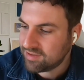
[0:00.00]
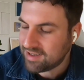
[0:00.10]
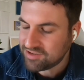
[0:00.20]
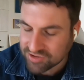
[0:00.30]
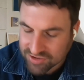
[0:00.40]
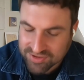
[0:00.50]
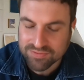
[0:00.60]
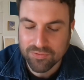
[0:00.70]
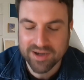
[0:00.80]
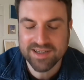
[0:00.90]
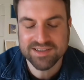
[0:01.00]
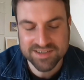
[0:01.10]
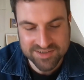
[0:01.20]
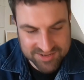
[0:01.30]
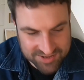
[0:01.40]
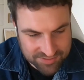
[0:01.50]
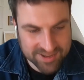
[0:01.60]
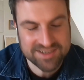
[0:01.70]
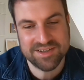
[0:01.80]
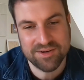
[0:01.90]
like just wanting to do
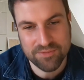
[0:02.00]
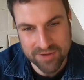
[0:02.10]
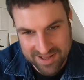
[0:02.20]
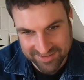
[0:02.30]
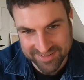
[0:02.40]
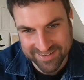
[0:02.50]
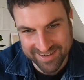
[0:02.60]
it so well